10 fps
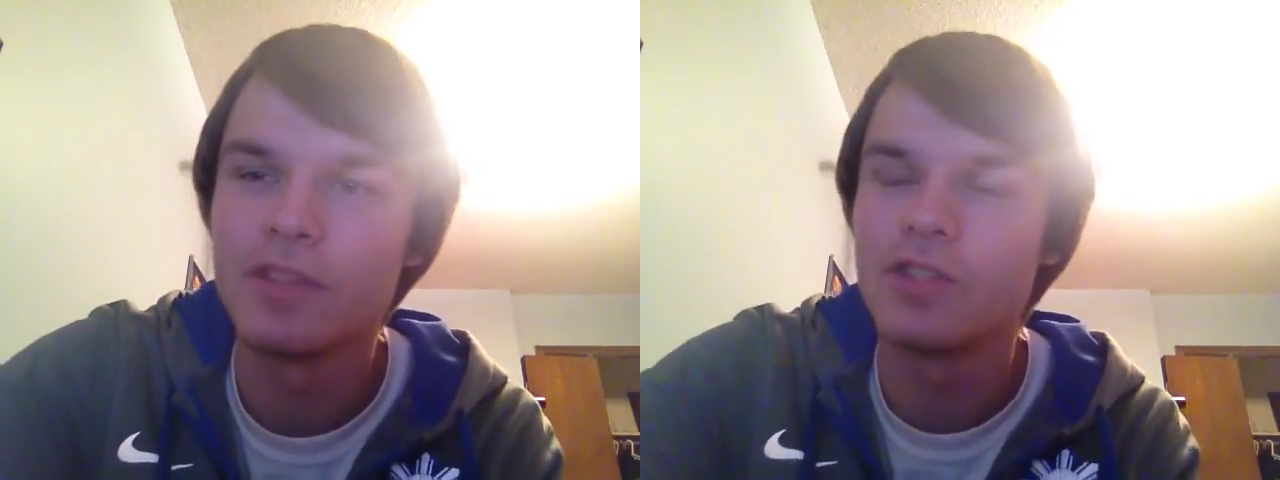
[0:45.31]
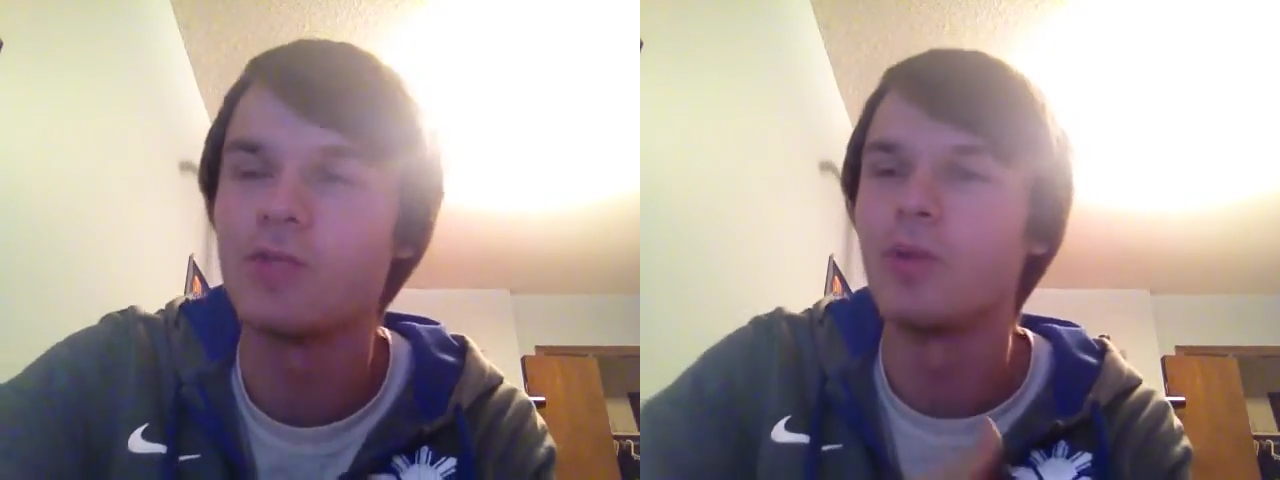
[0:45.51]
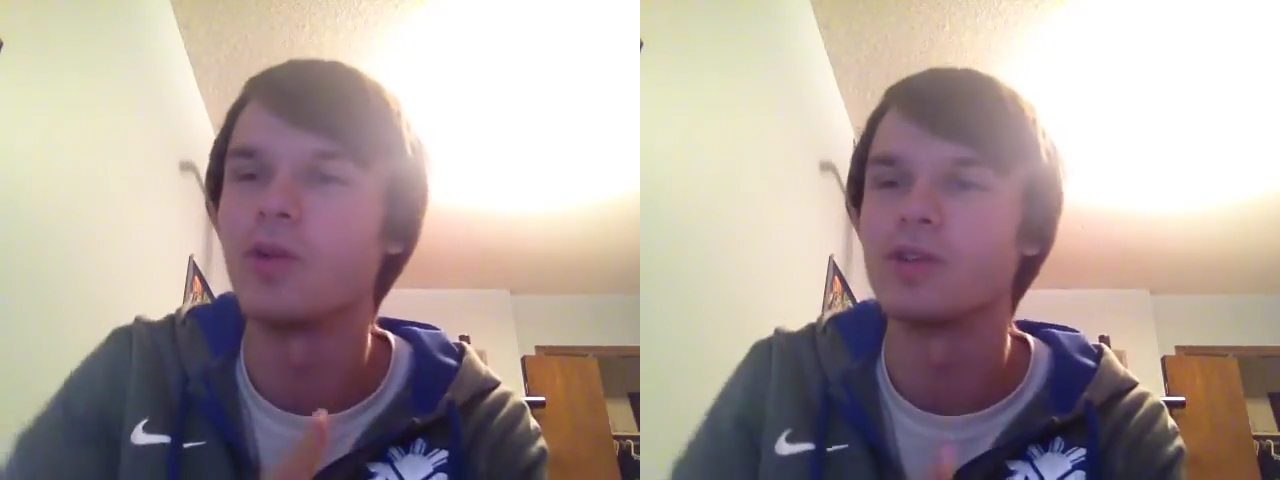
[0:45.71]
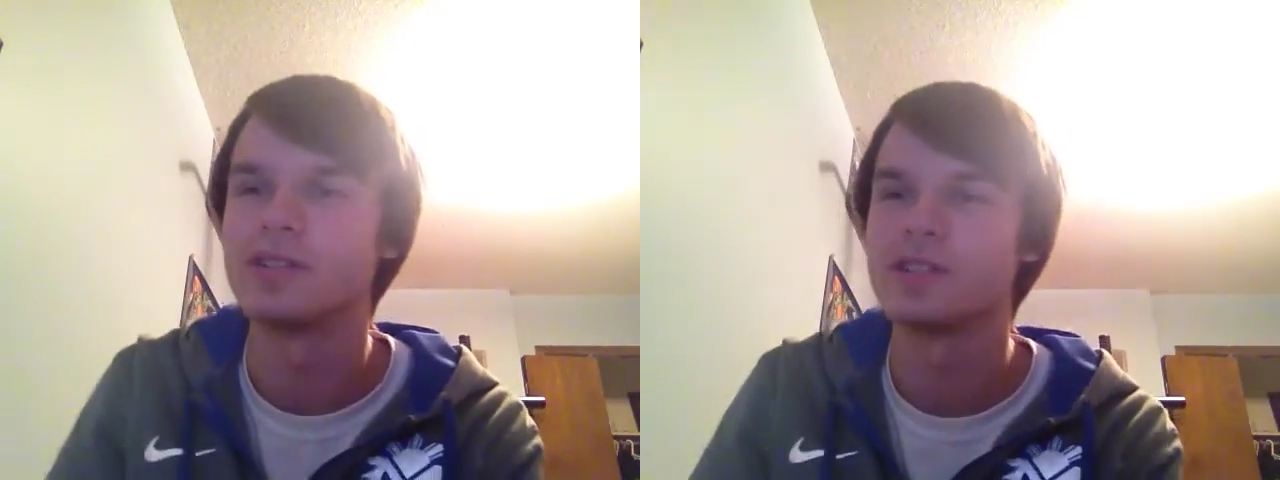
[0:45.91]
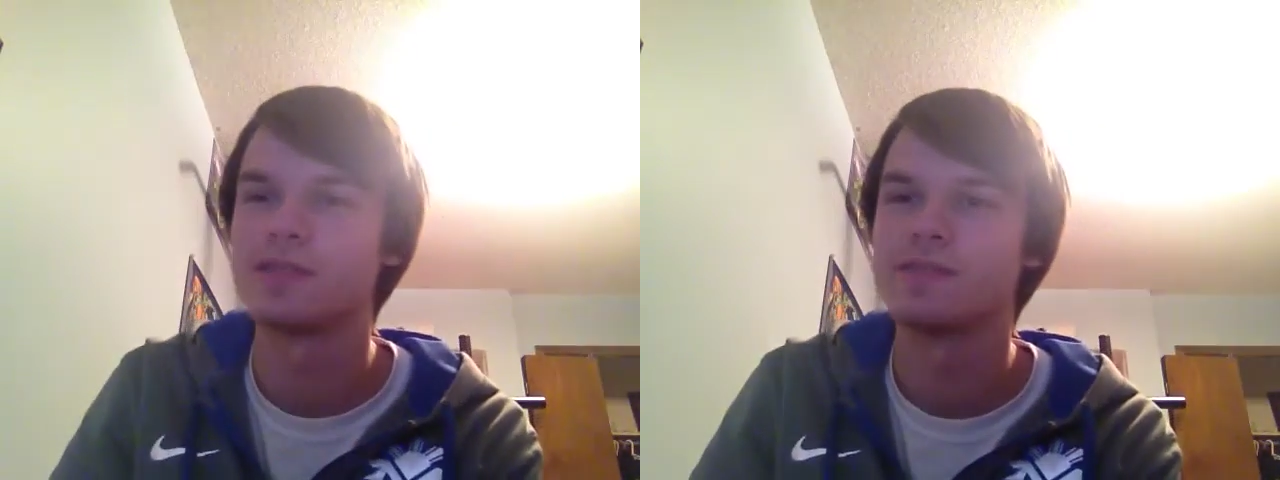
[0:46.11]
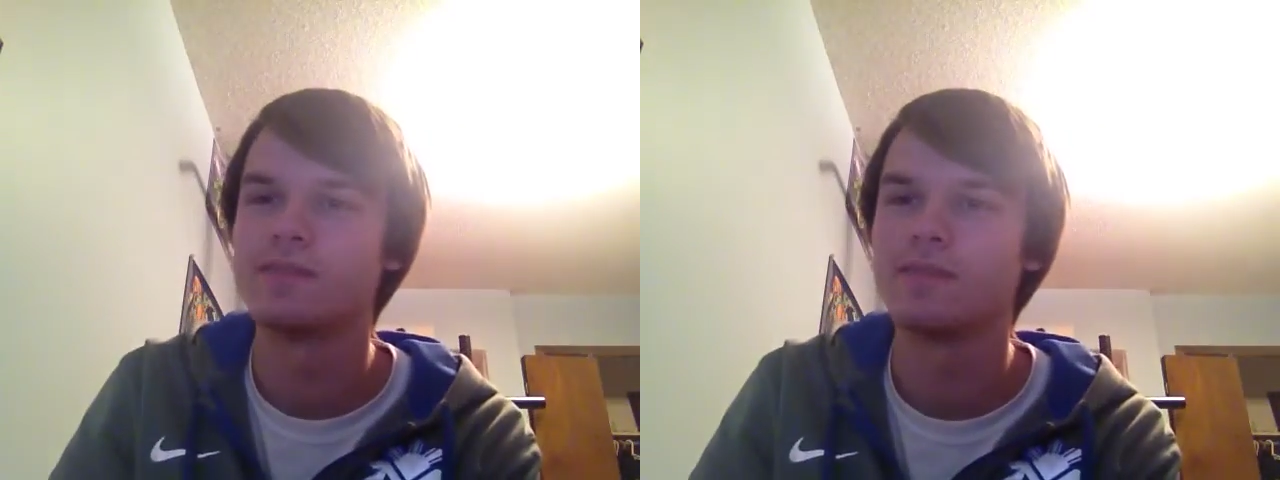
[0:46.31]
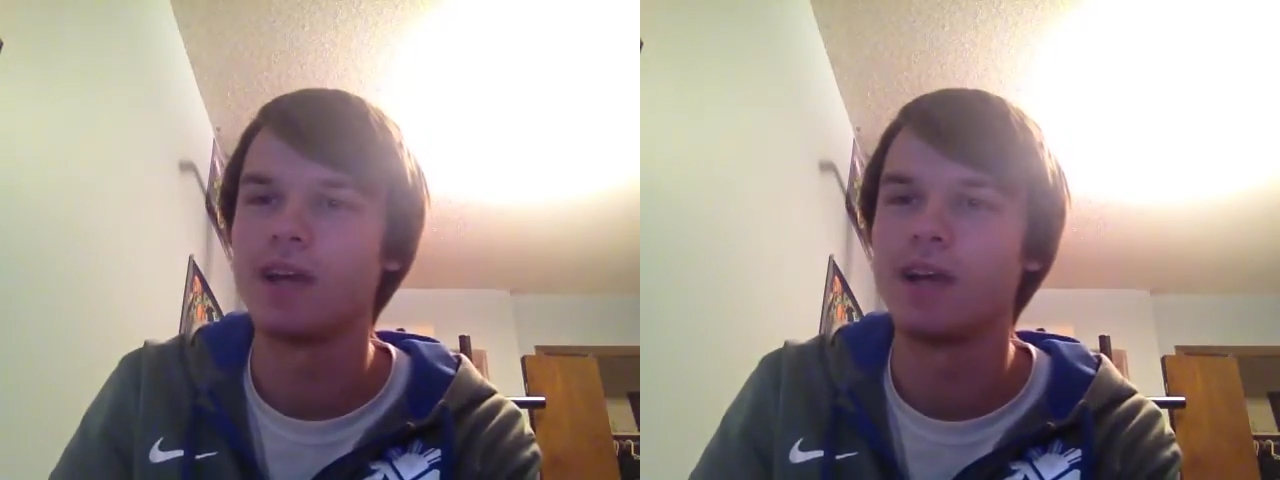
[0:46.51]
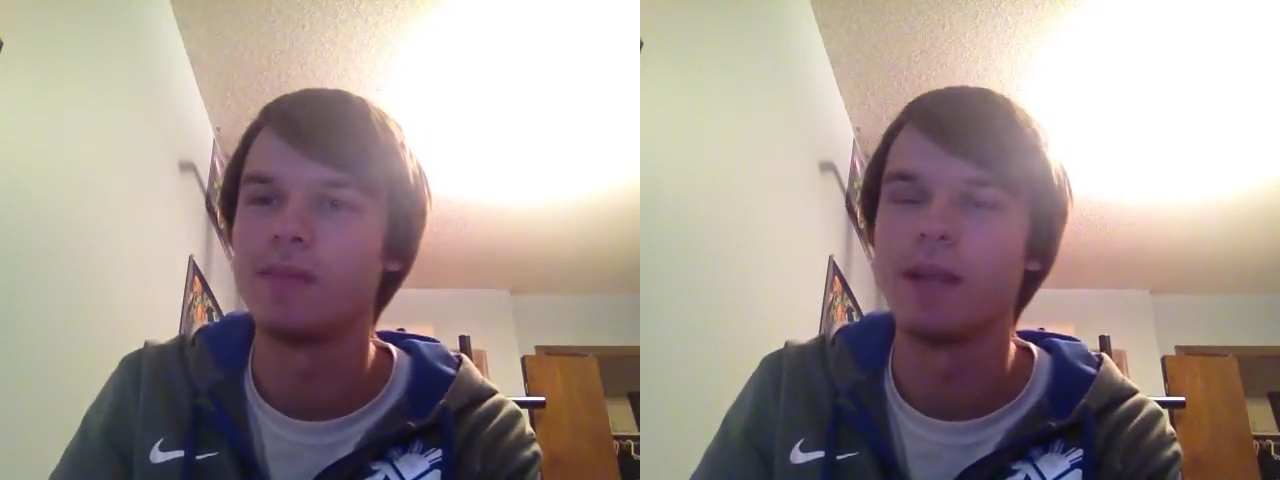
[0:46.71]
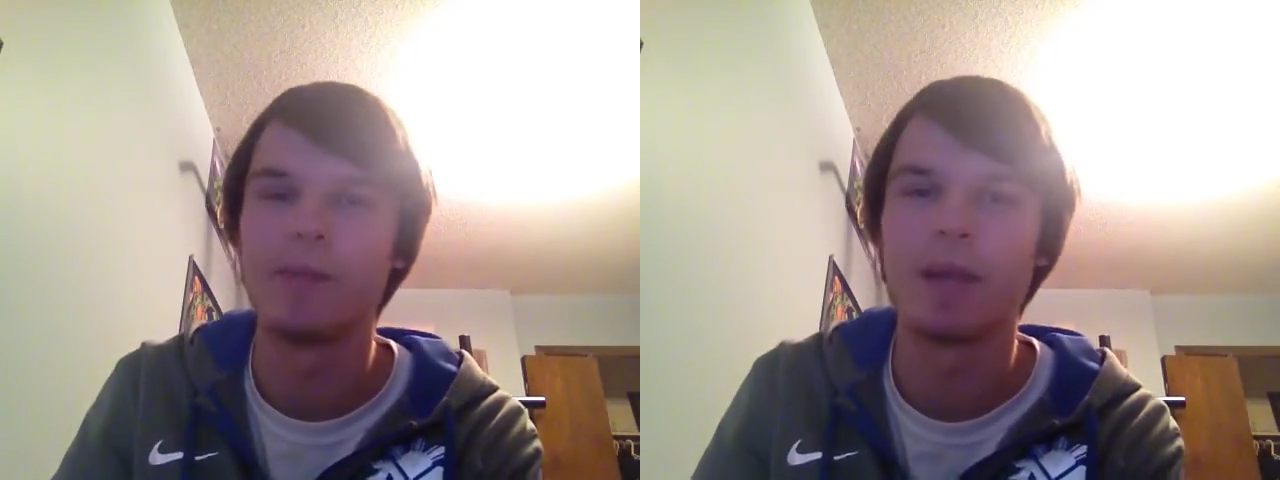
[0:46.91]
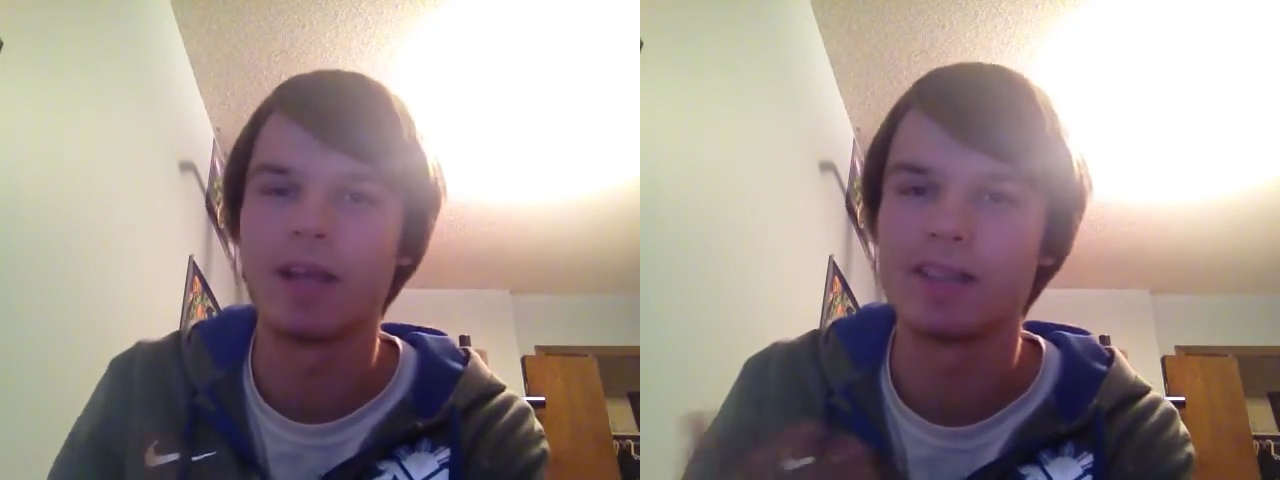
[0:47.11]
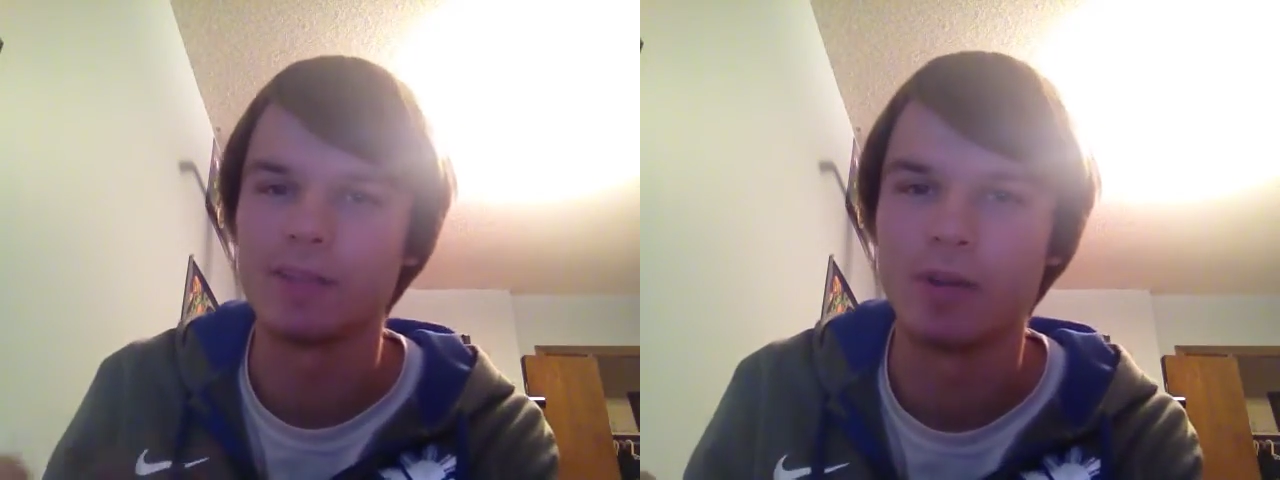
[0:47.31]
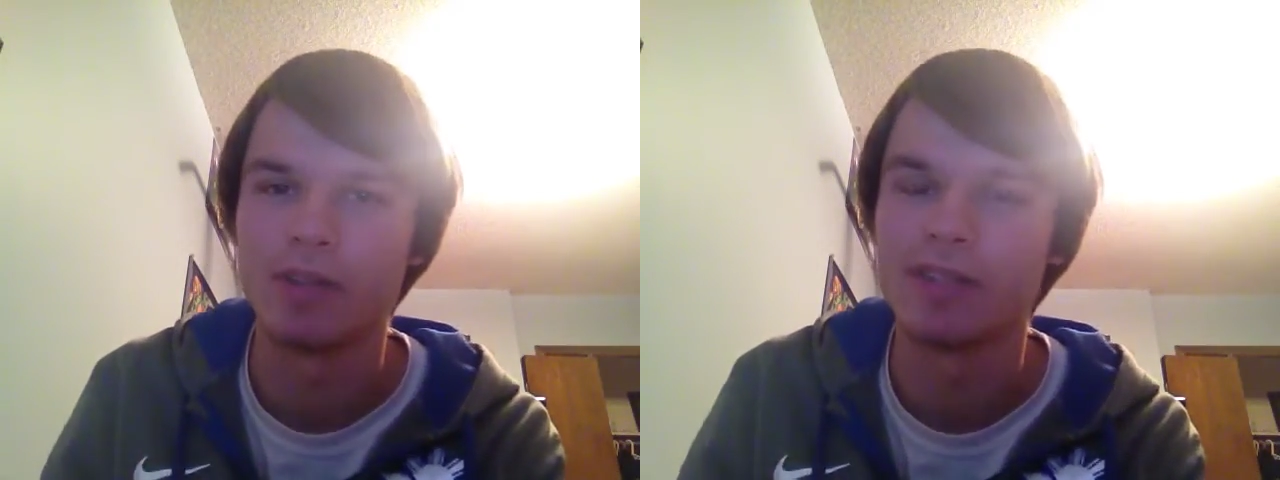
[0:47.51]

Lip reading: towards Manny Pacquiao's opponents,